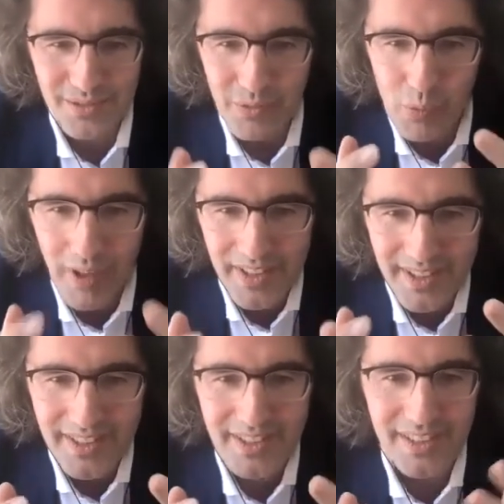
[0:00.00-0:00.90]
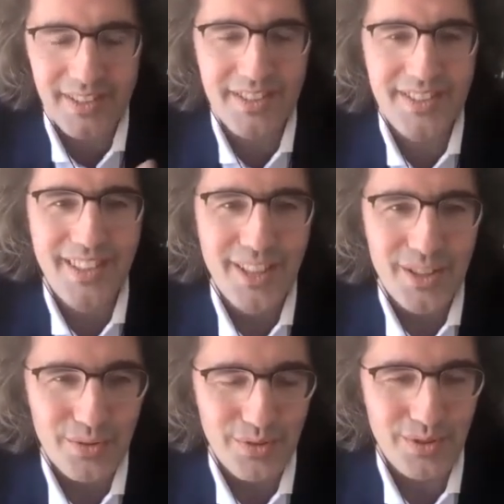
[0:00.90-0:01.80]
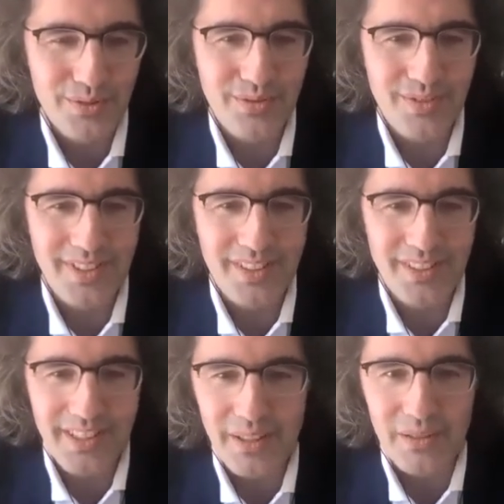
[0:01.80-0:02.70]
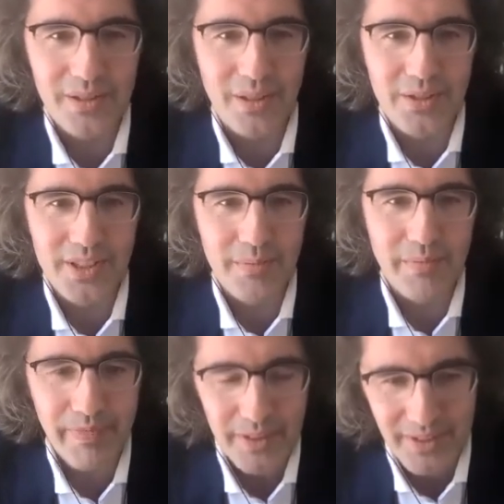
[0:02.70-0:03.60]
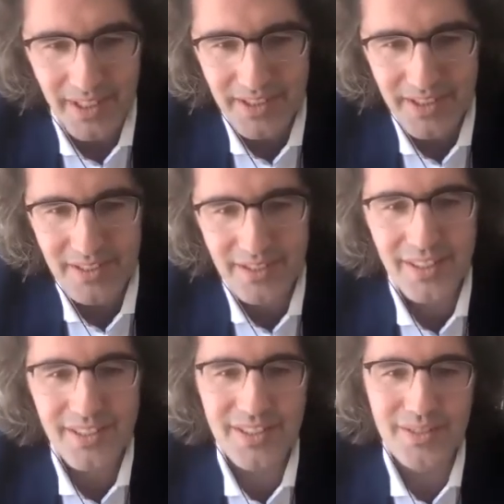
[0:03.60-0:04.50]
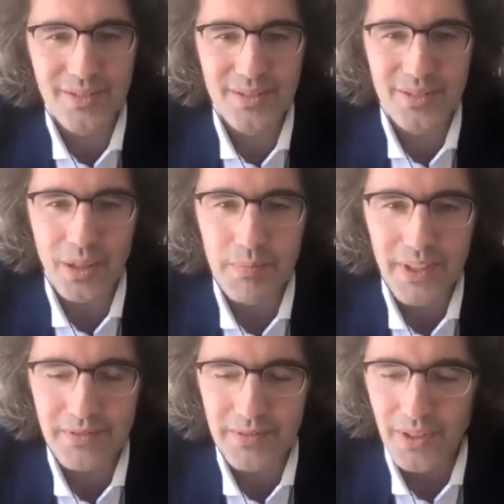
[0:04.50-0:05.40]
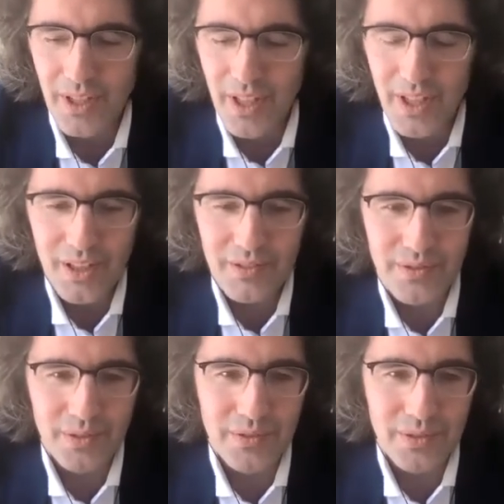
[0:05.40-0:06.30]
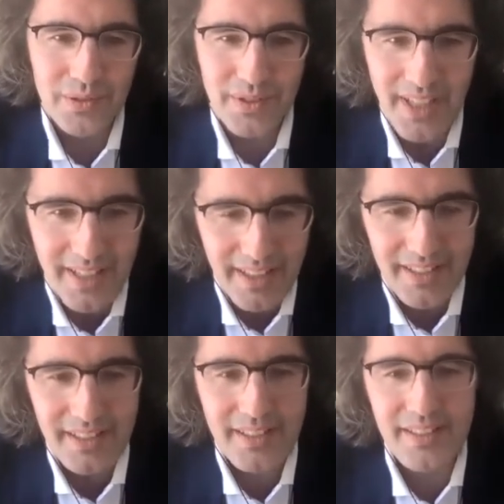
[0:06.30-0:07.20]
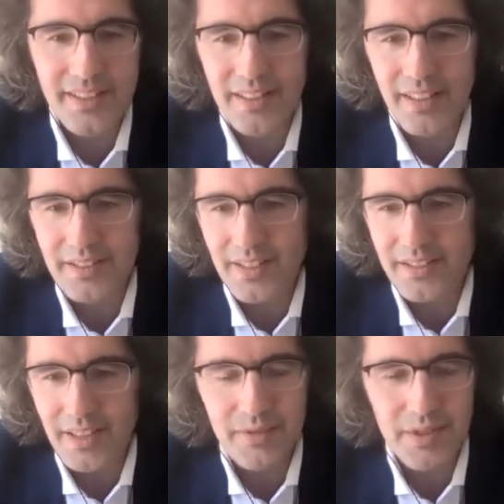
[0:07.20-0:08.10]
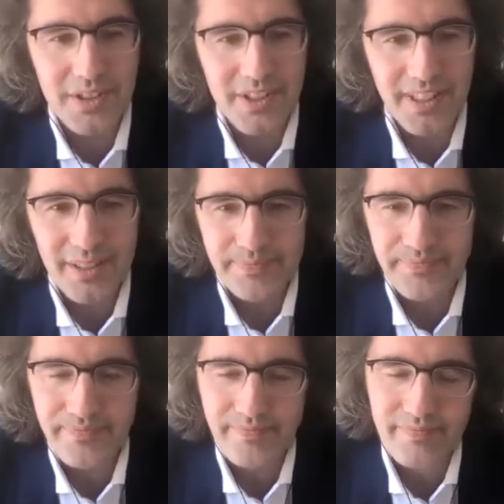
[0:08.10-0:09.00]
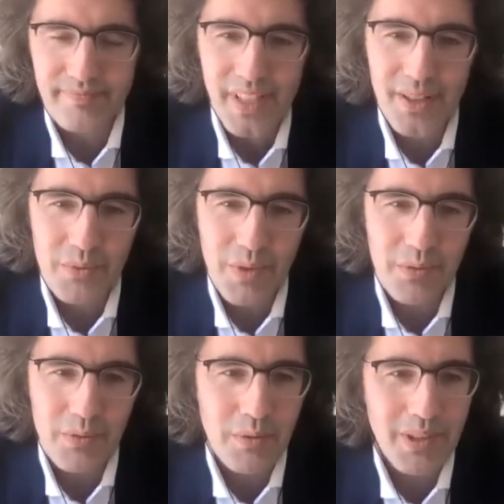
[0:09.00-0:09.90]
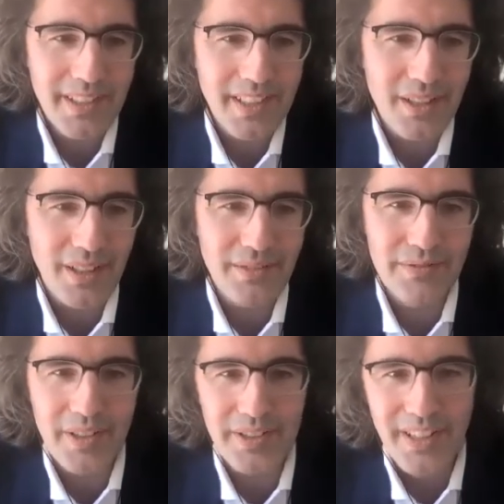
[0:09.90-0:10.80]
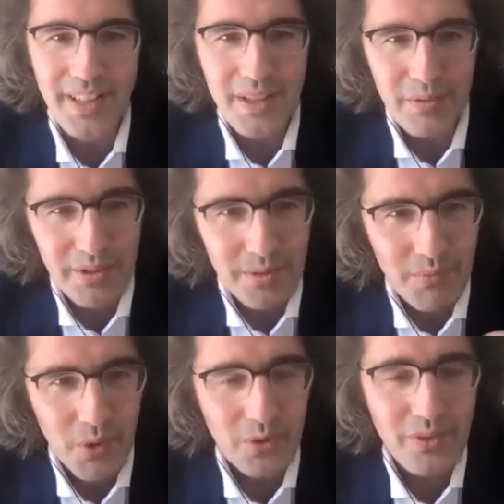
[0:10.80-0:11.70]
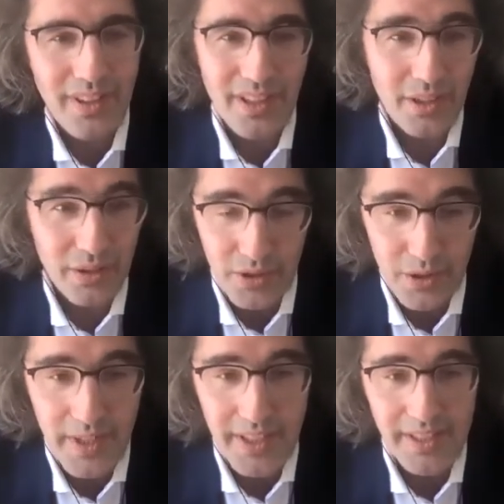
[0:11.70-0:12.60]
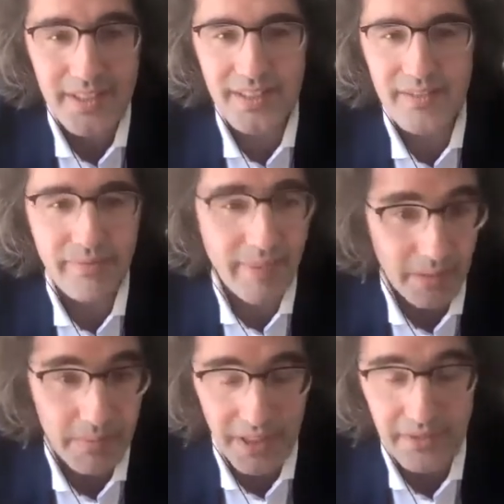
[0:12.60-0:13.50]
what it is to do legal scholarship. So that's the topic for today, and as I've just said, we will kick off with the more concrete, albeit